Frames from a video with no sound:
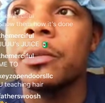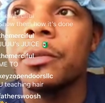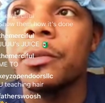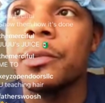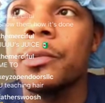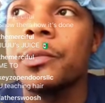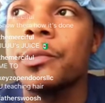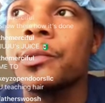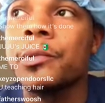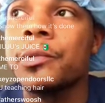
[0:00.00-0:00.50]

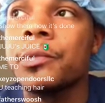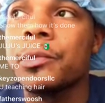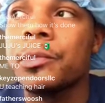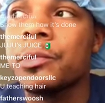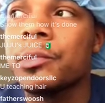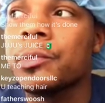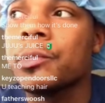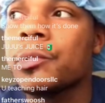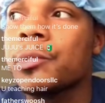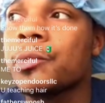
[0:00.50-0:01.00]

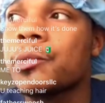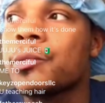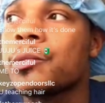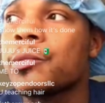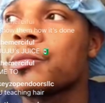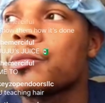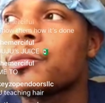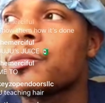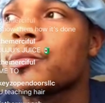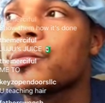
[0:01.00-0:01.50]

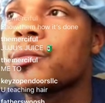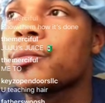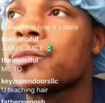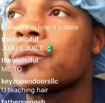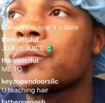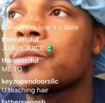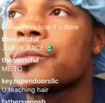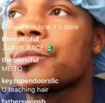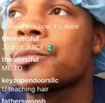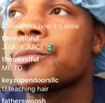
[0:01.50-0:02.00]

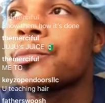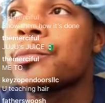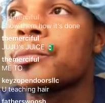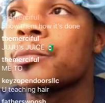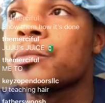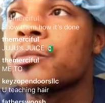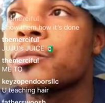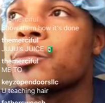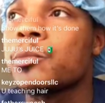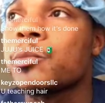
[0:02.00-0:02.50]

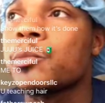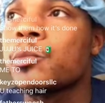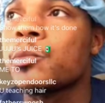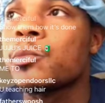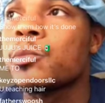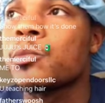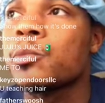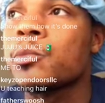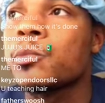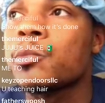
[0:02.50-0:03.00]

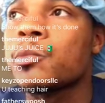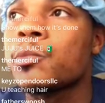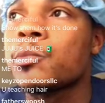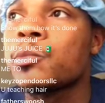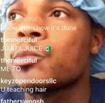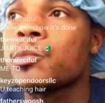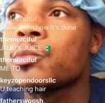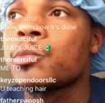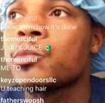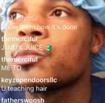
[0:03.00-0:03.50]

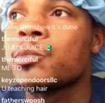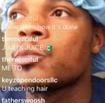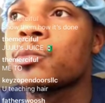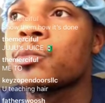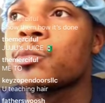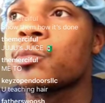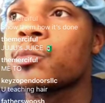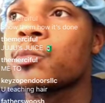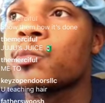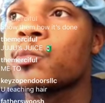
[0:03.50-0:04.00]

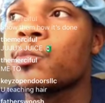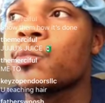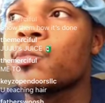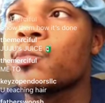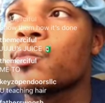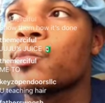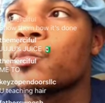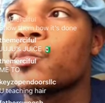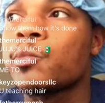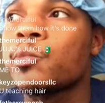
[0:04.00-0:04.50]

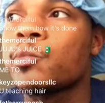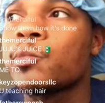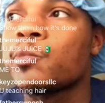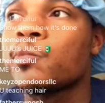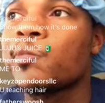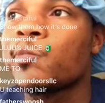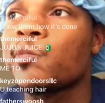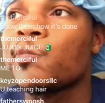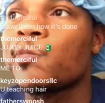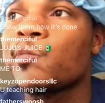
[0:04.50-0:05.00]

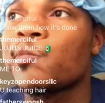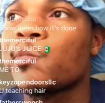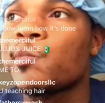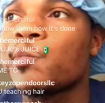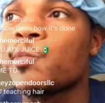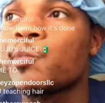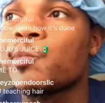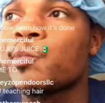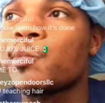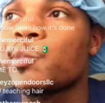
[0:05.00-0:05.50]

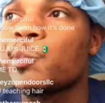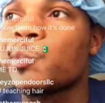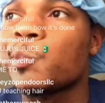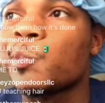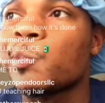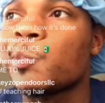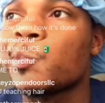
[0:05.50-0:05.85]
No words are spoken by the person on screen.